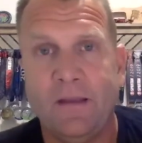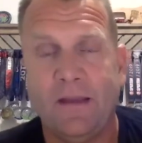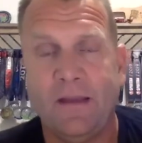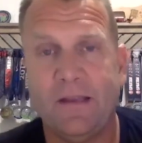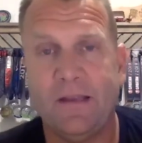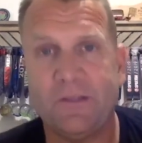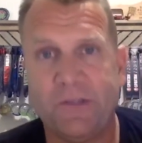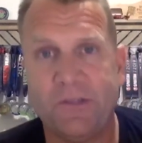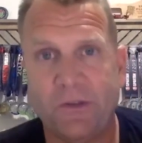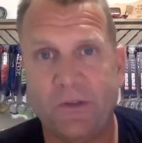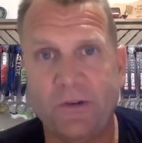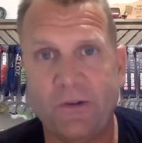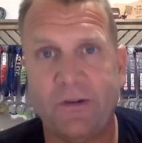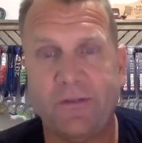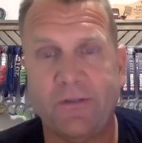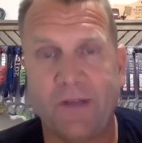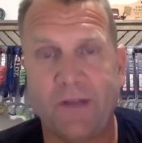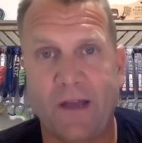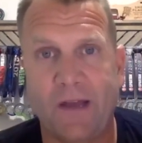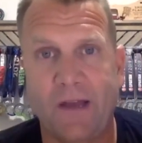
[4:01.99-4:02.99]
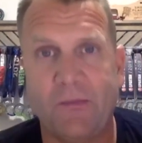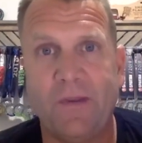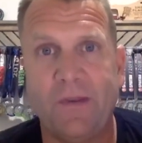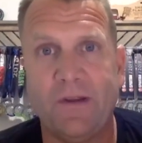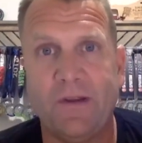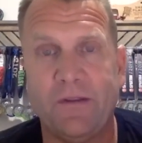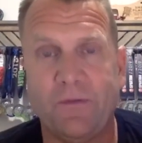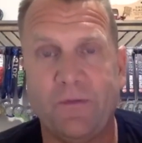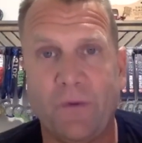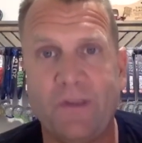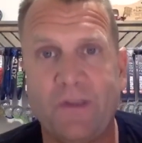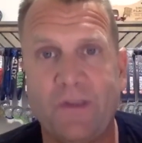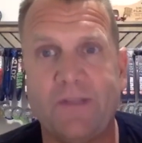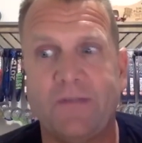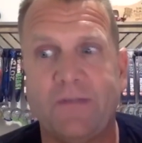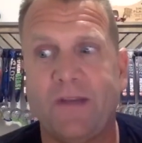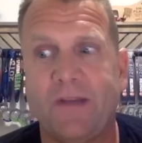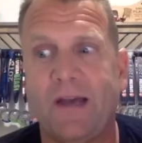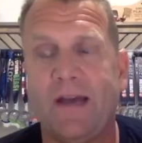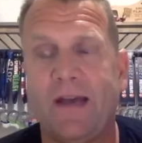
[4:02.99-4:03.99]
As children of God, we hear the voice
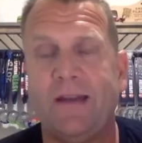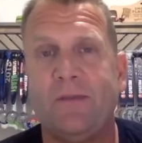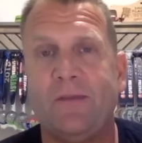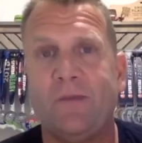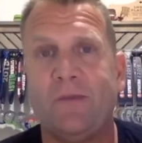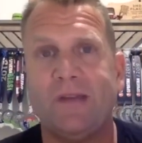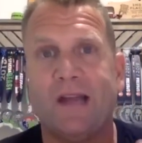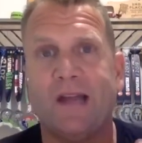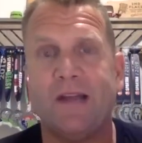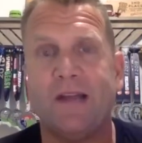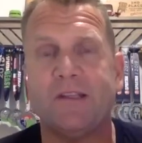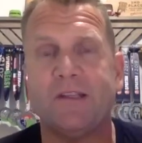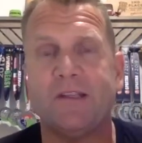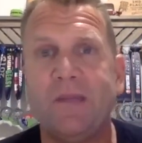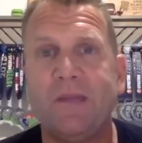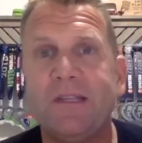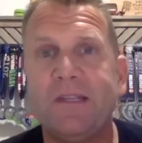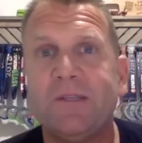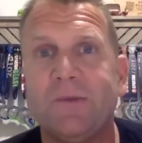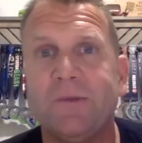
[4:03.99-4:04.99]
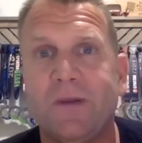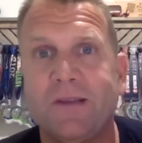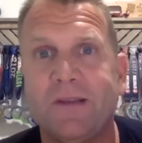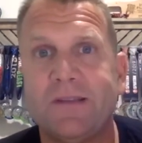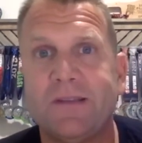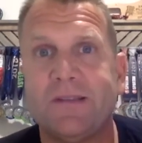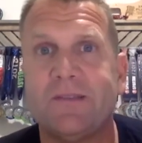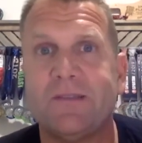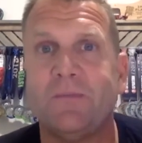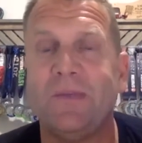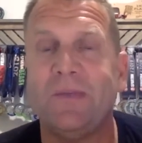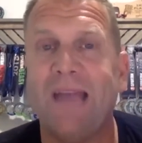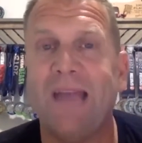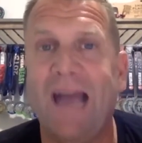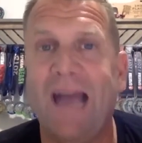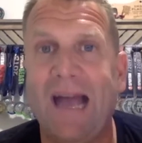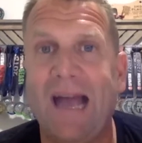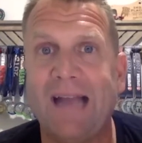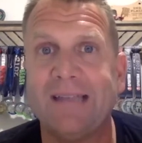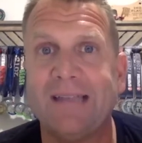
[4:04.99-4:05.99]
of God. And when God speaks to us, we
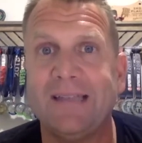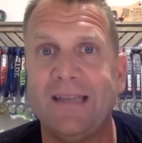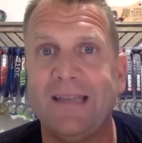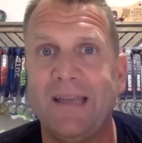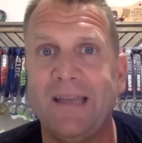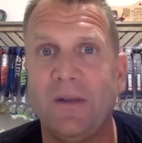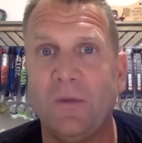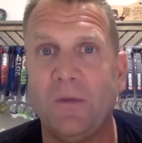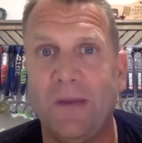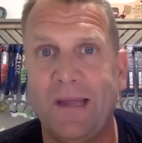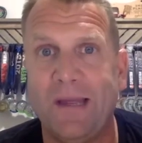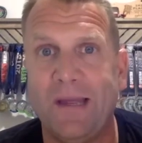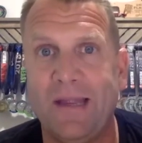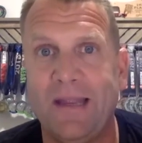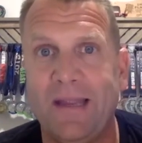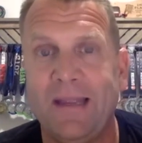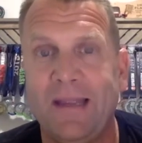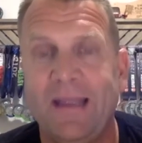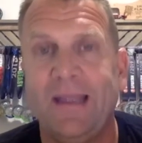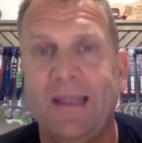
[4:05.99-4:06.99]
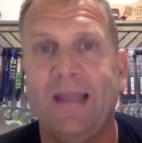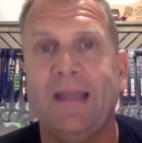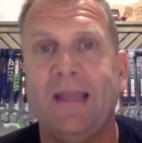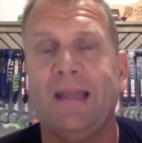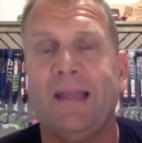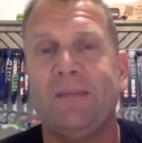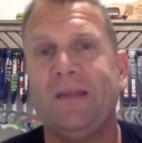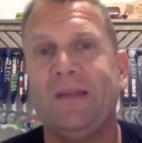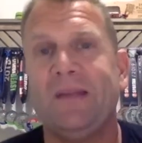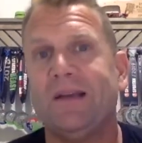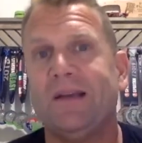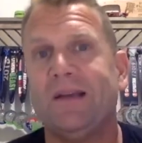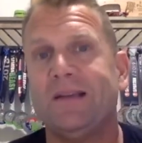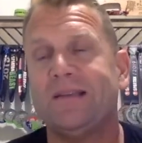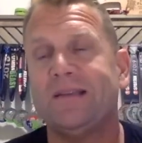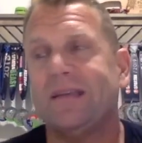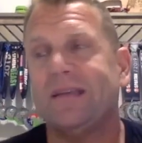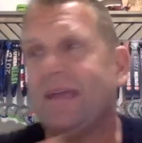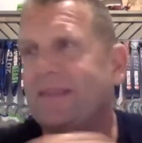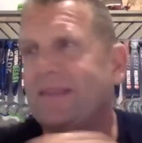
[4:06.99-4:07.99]
act and obey.
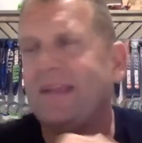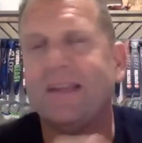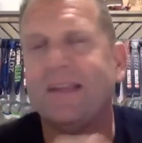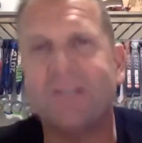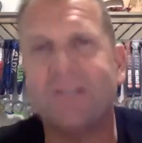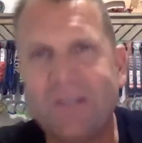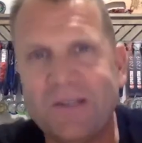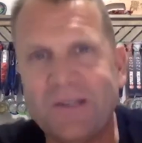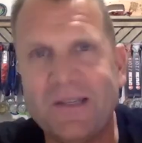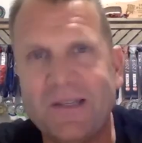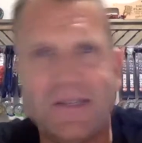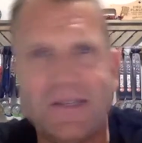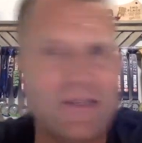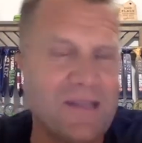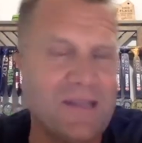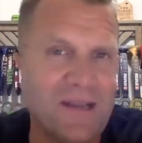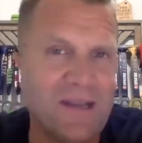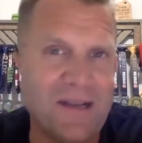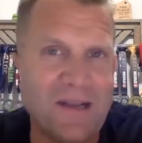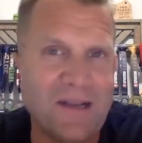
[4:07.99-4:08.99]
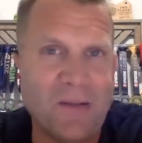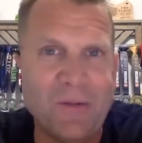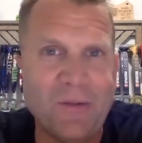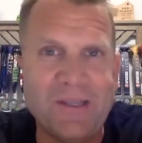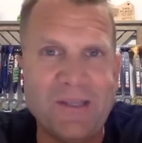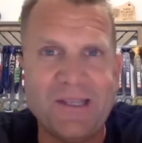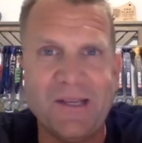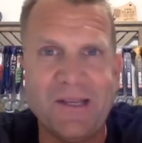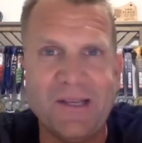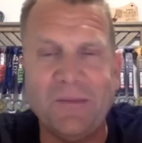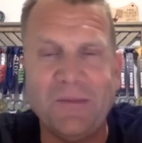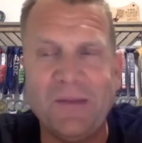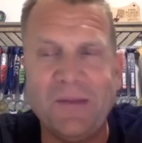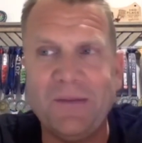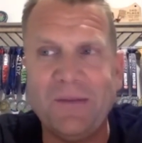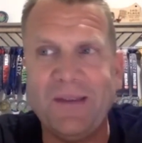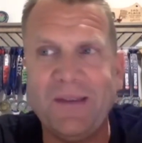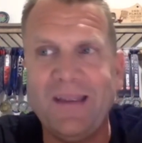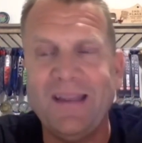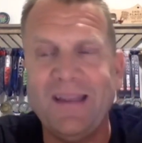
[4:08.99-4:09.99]
Because I think I shared this a couple weeks ago,
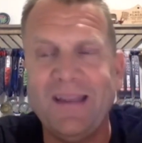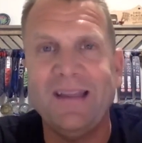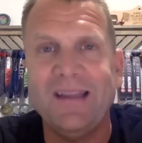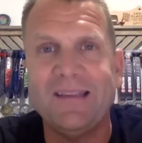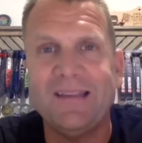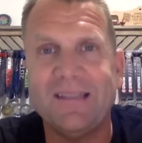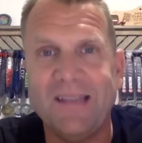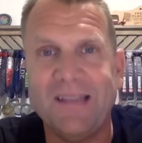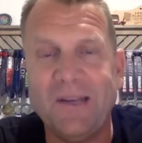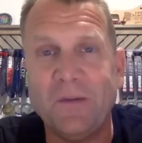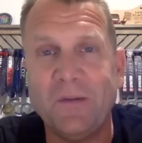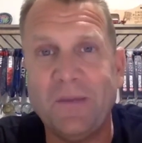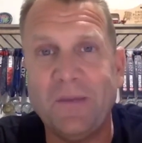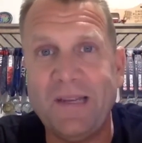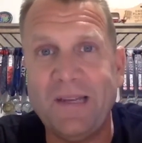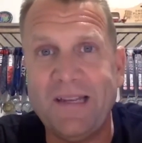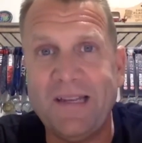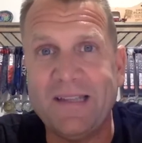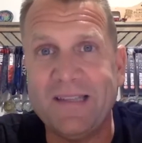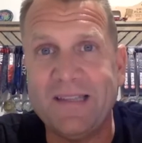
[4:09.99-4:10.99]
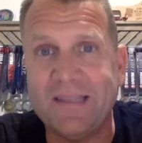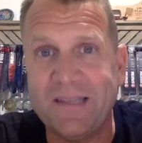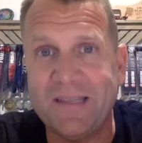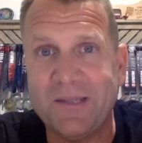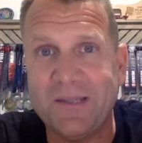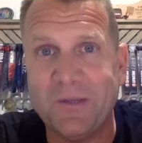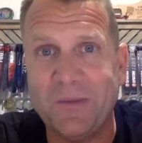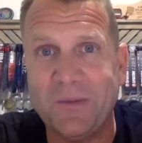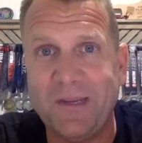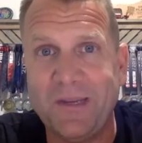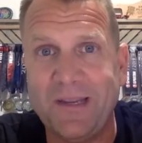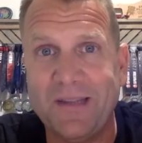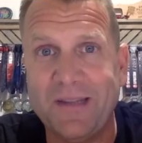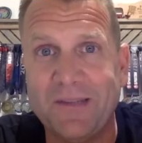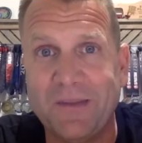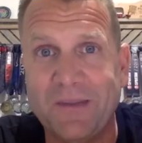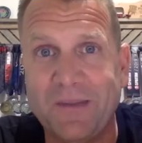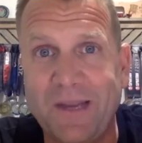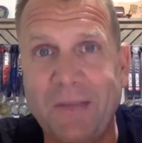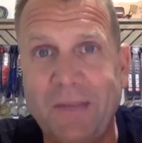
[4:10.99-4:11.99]
maybe, delayed obedience is
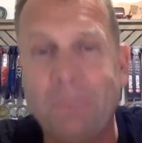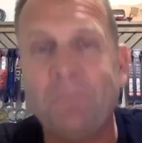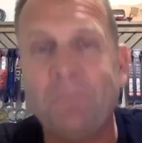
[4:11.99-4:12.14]
disobedience, right?